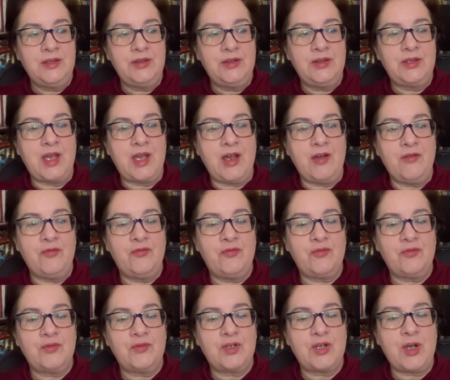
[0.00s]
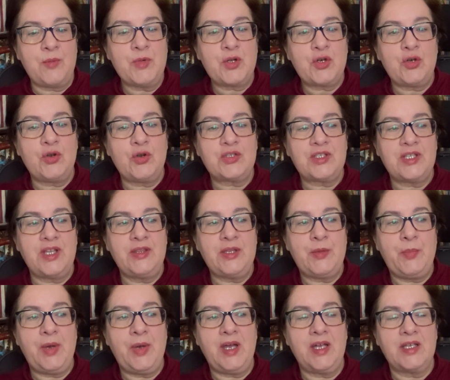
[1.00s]
that I've come across in the
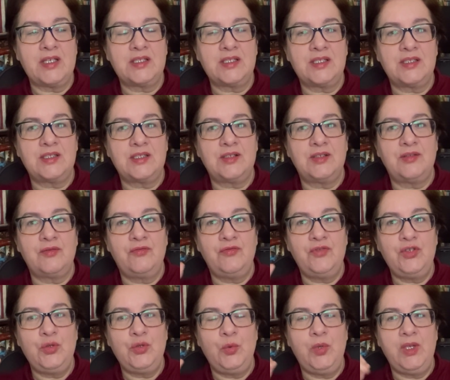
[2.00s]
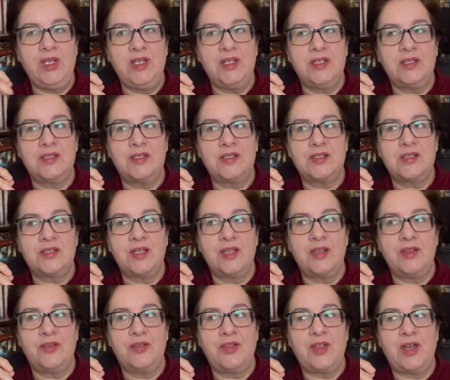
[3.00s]
past few weeks
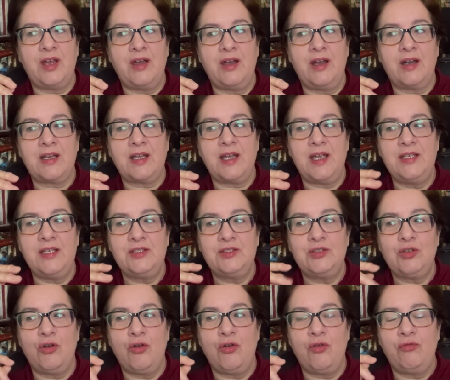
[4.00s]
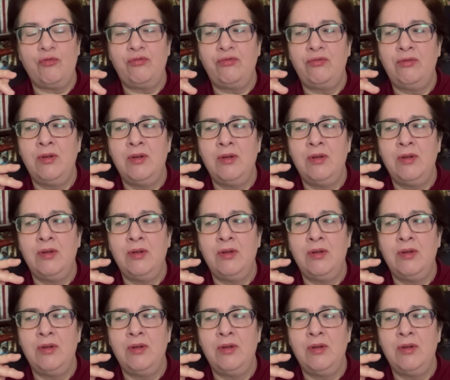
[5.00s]
that are kind of